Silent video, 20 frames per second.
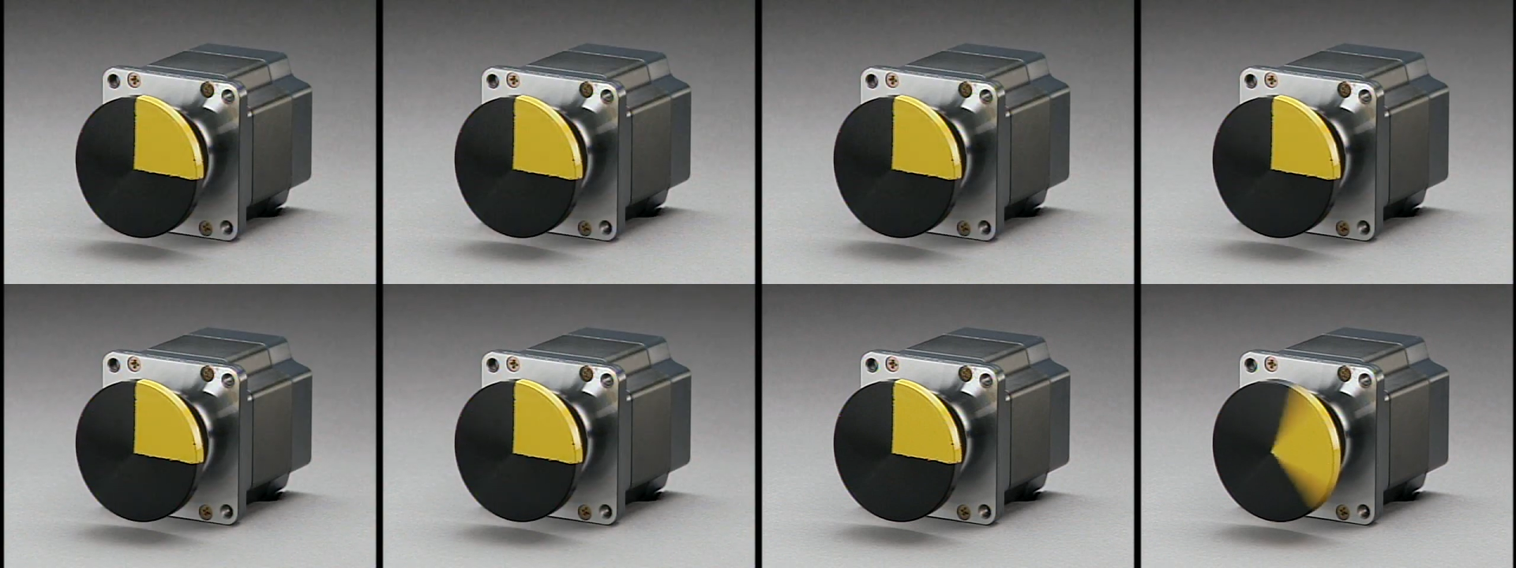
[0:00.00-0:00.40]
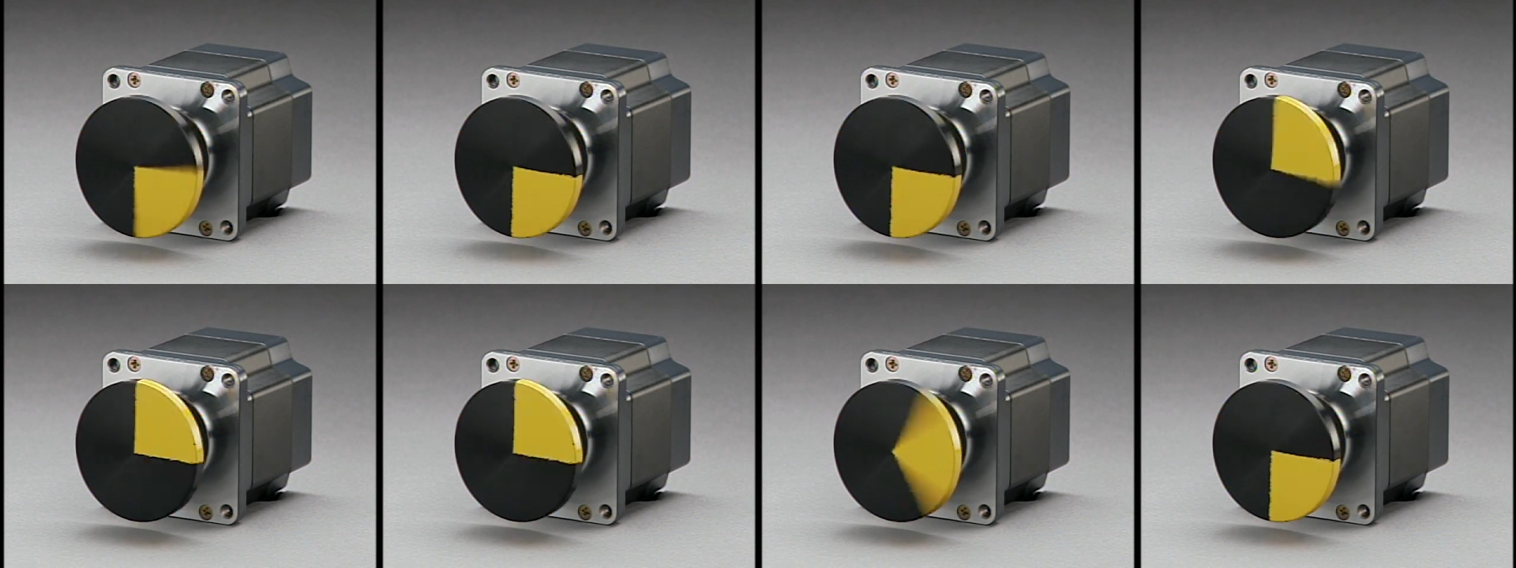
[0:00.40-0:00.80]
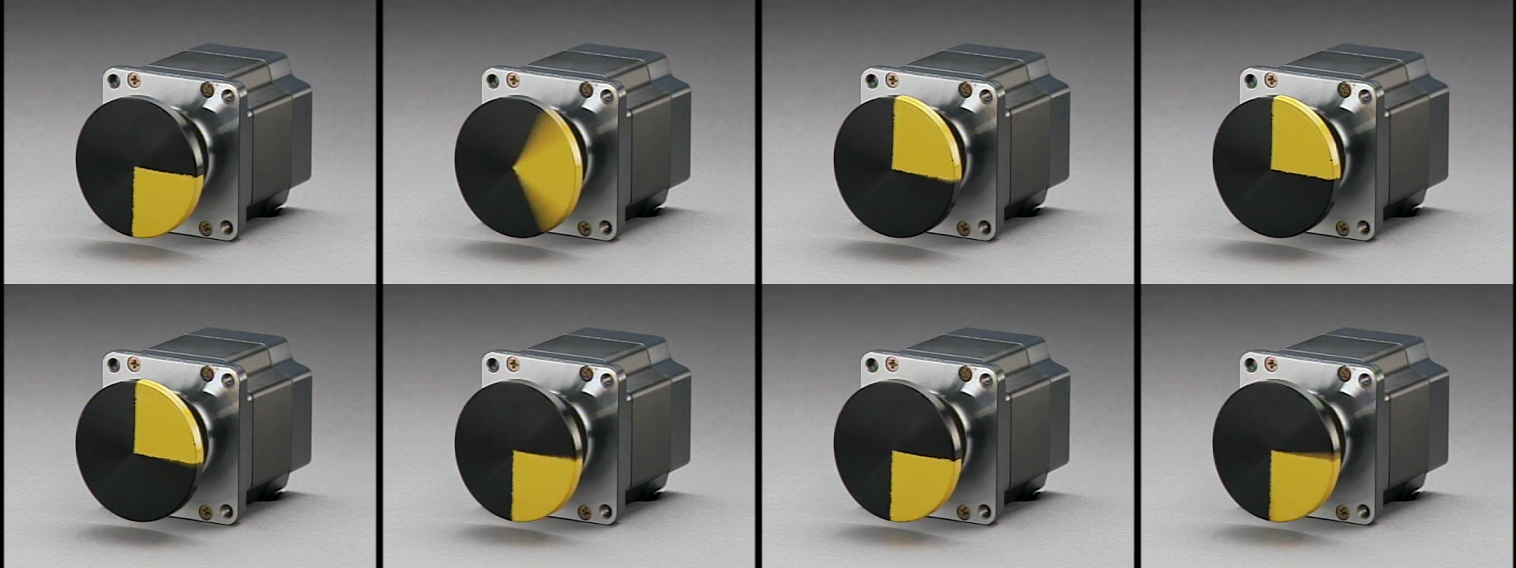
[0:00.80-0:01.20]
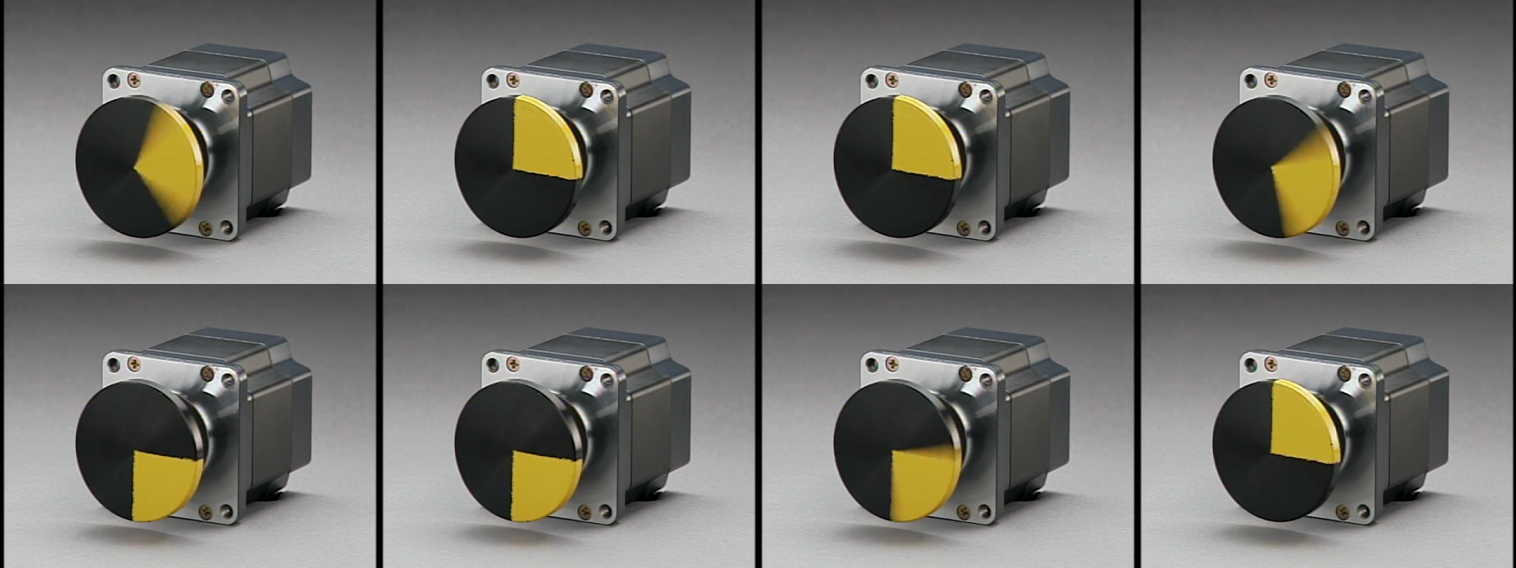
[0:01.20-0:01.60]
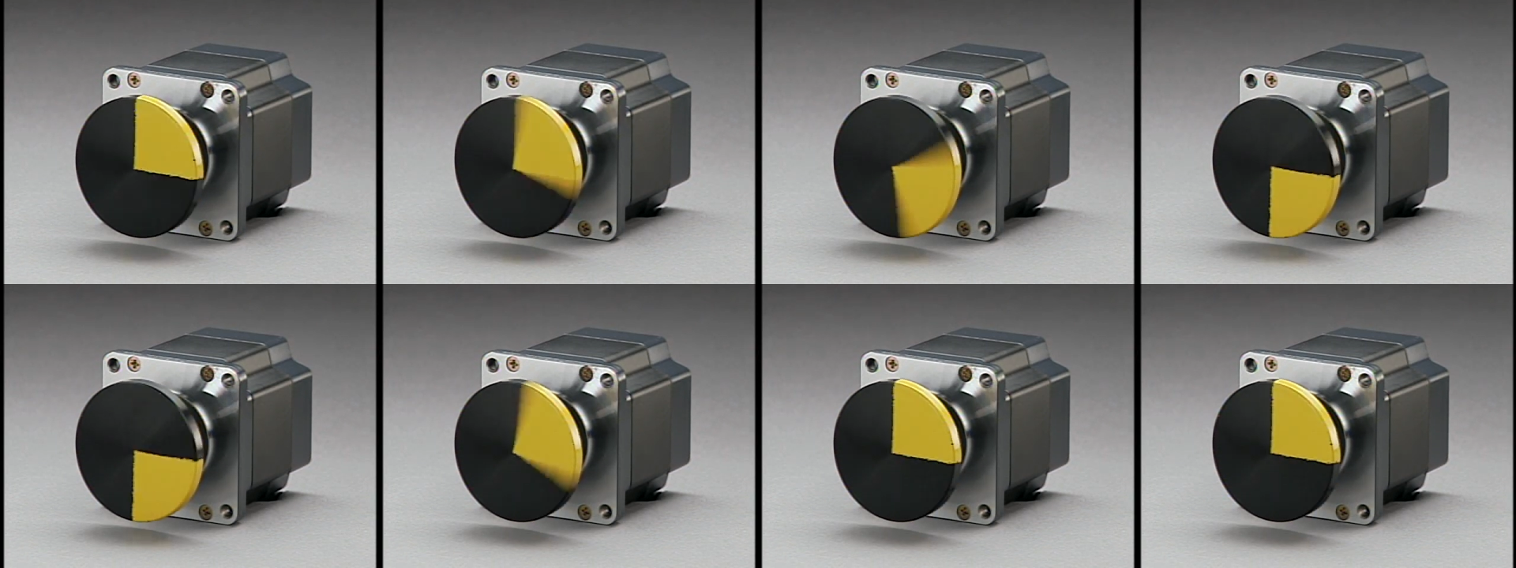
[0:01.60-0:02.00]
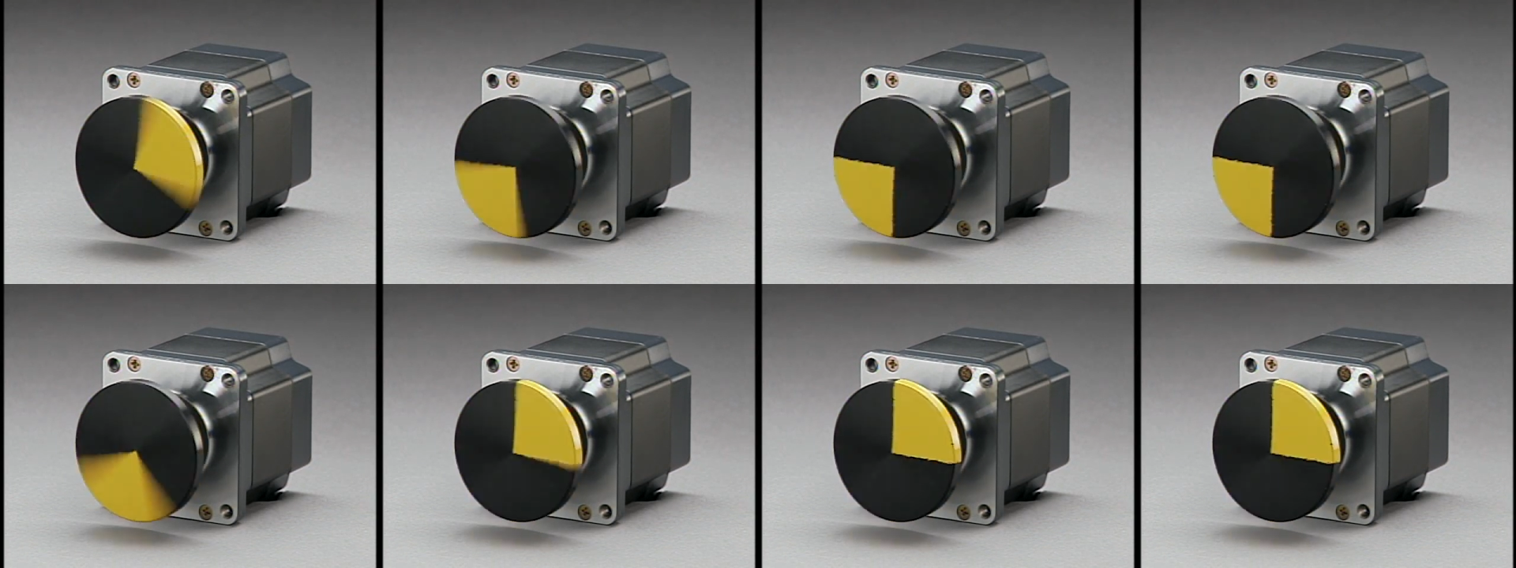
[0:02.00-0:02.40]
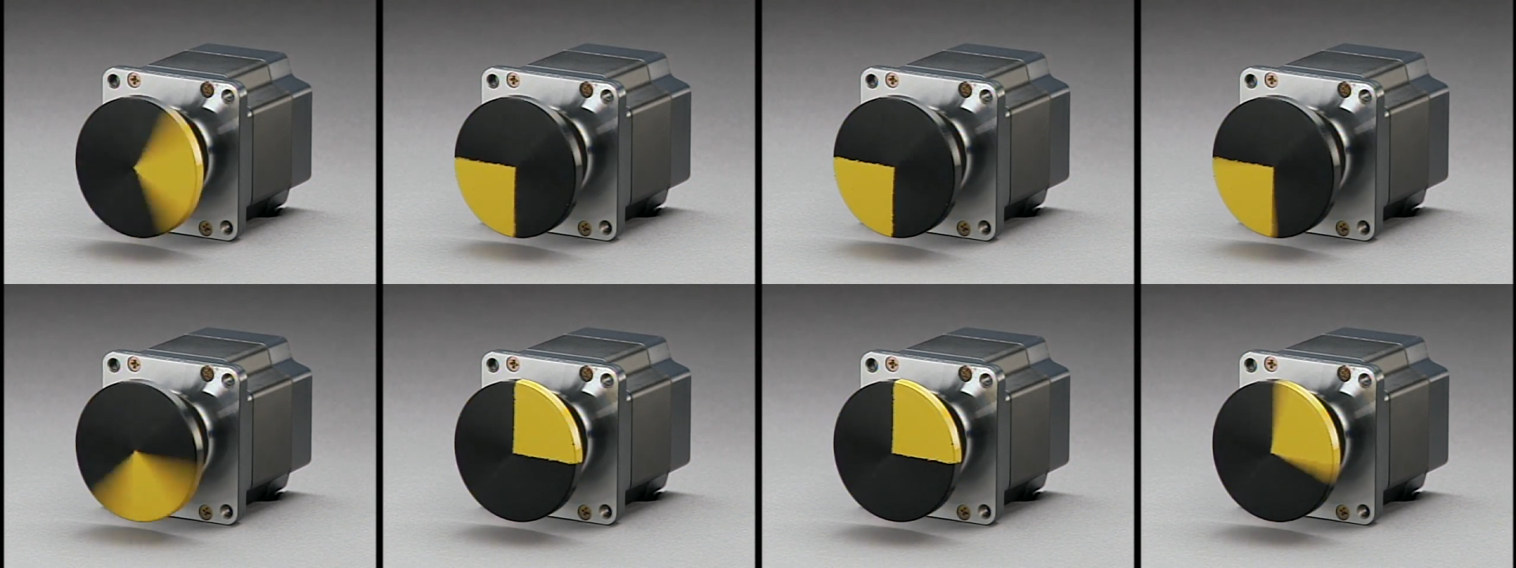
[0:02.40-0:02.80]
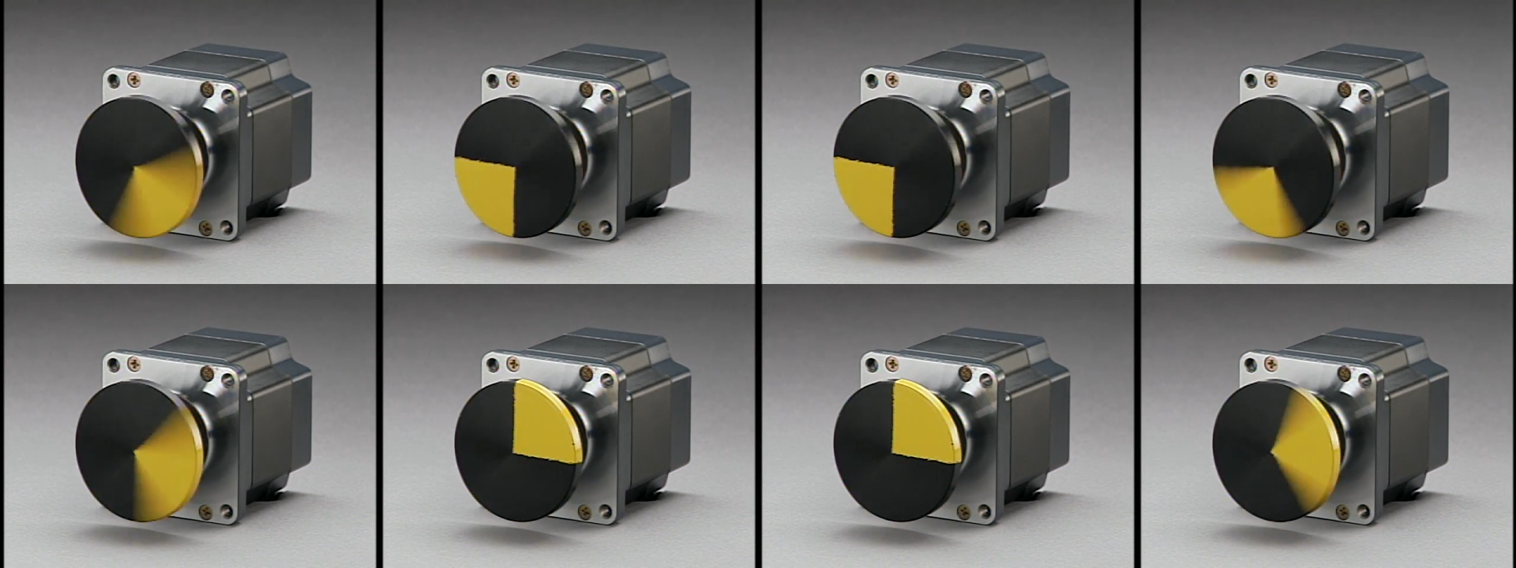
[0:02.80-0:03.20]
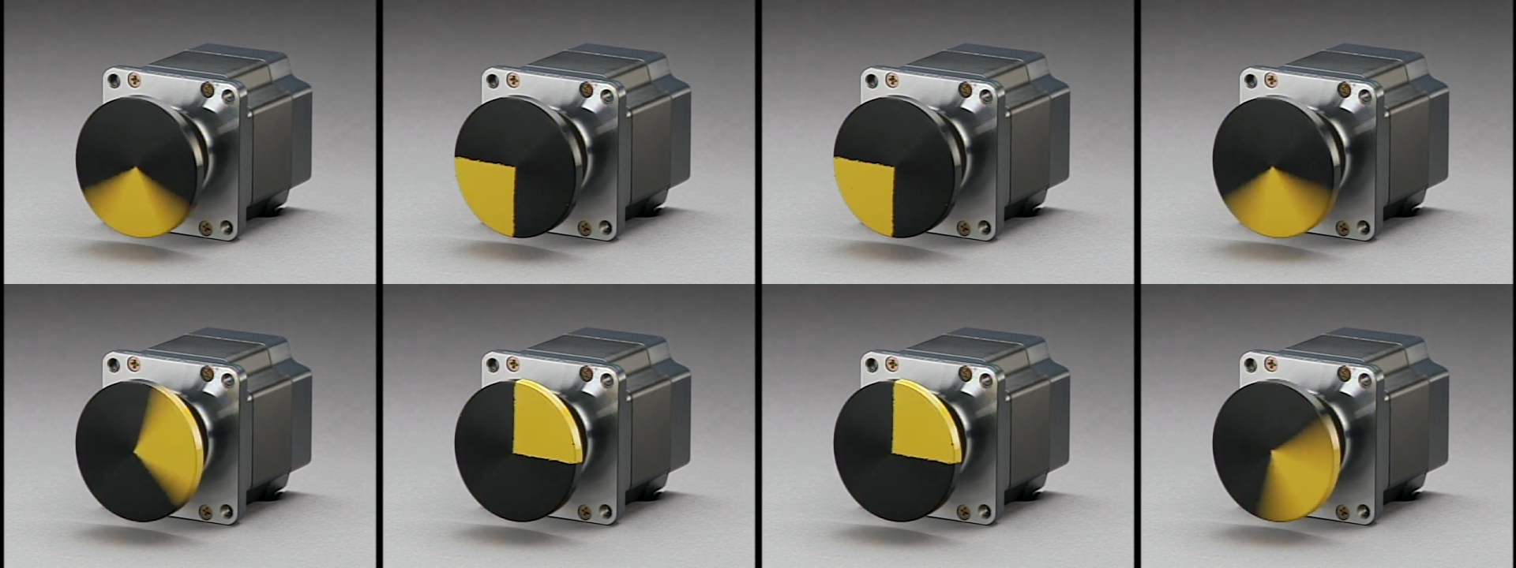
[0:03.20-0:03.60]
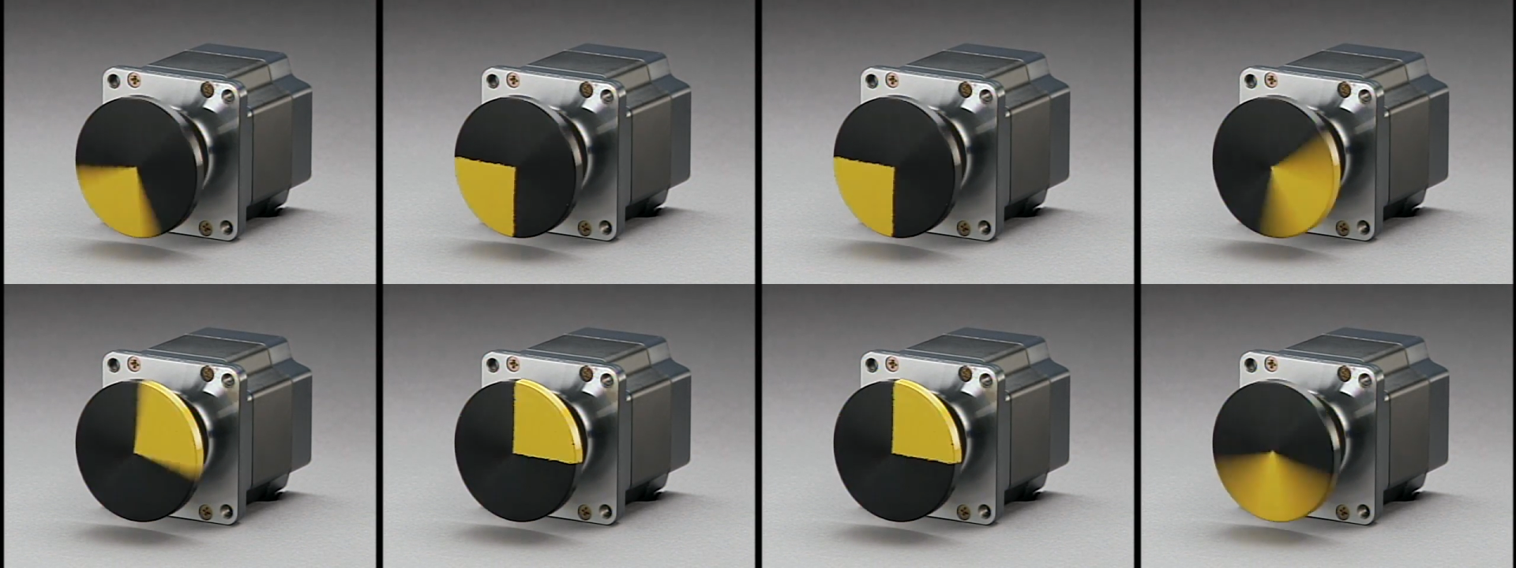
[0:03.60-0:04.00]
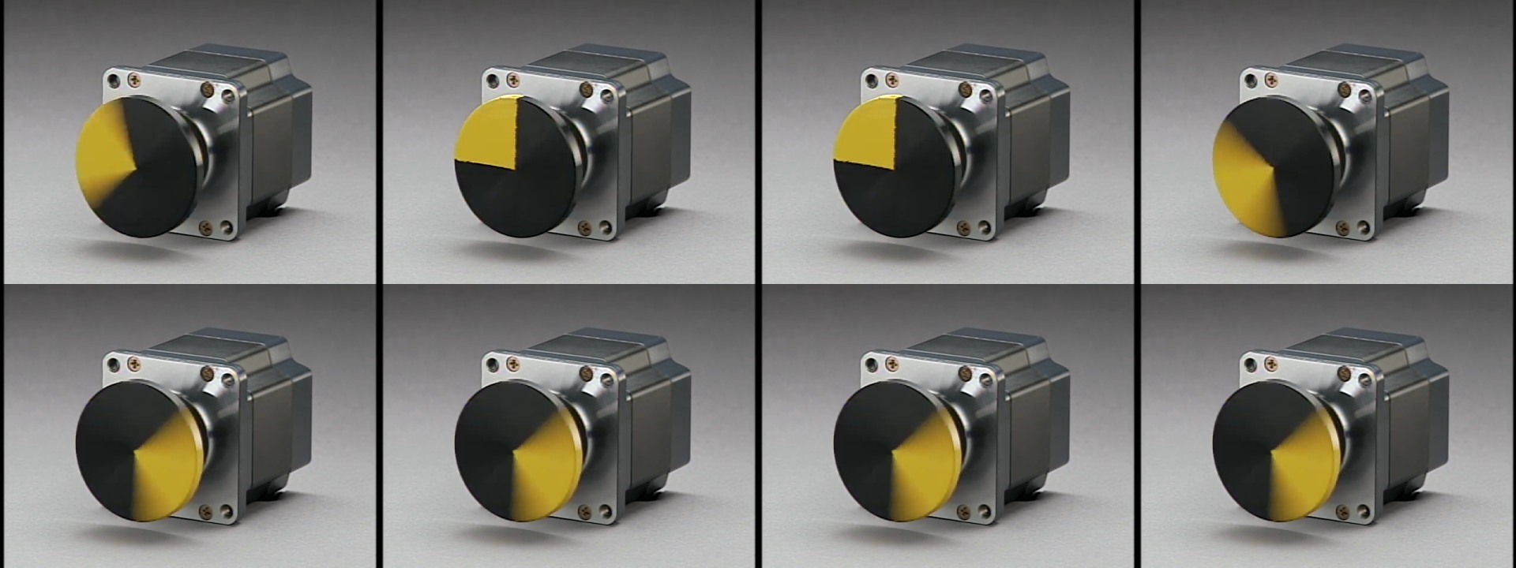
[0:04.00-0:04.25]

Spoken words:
Nobody's mouth can be seen.